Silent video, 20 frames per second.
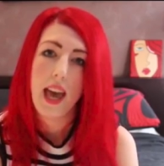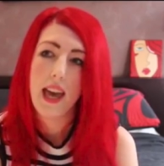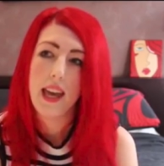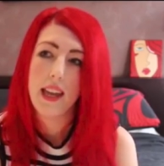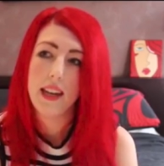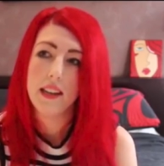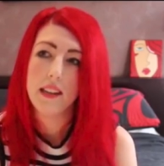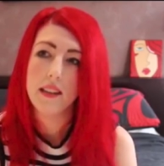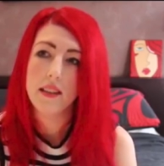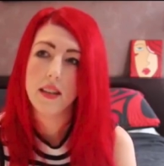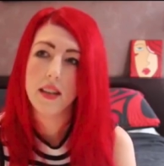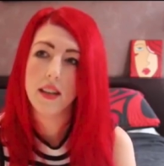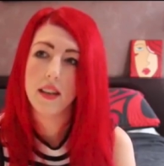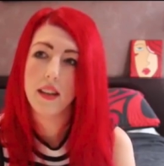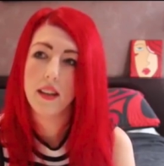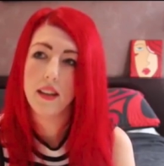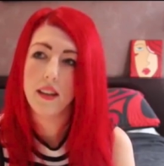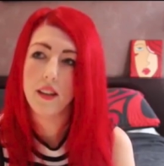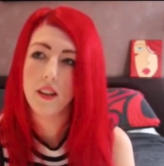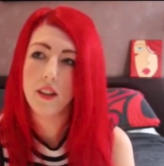And,
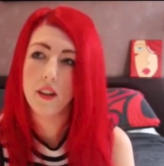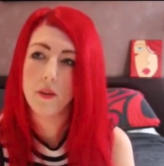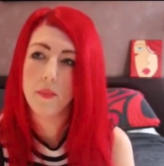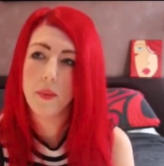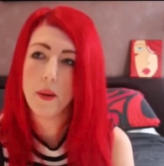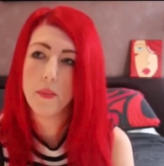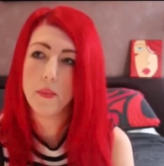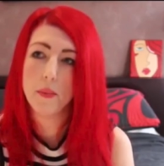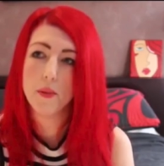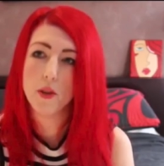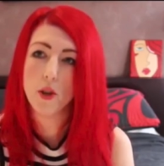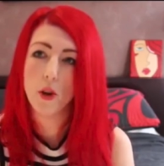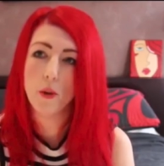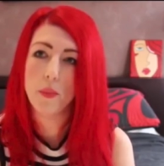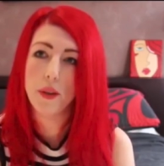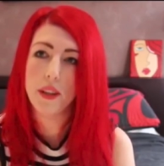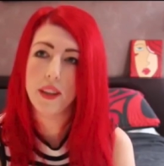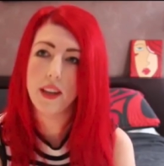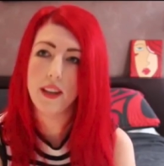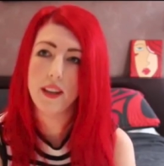you know, people told
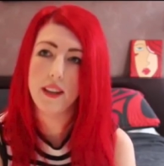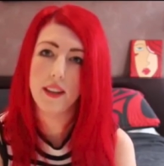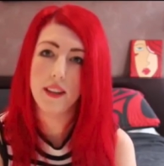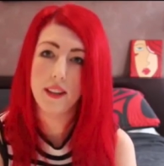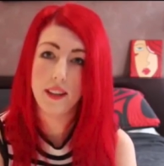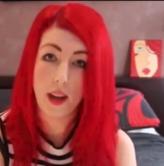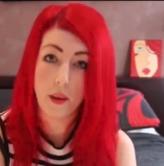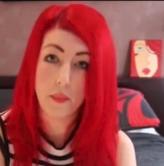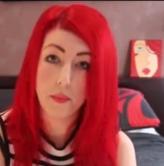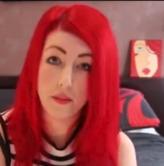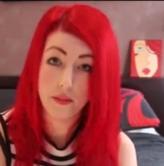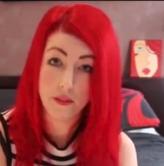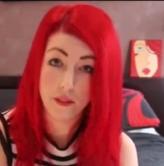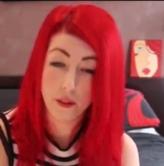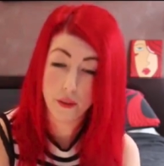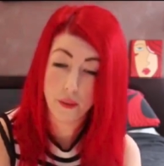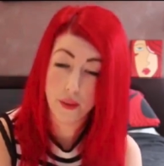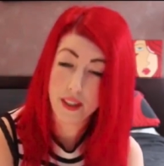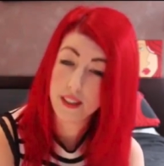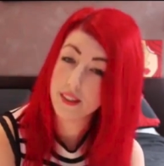me that it happened
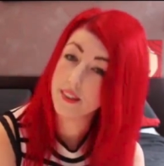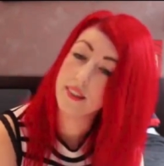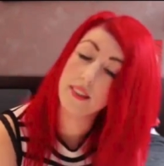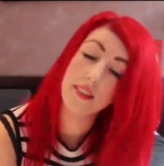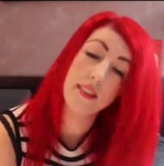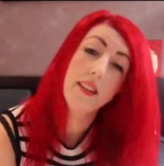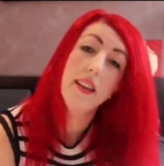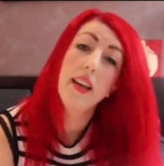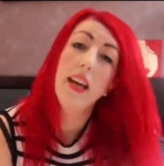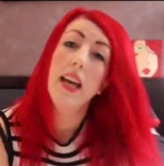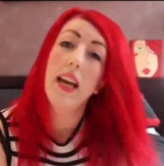for a reason,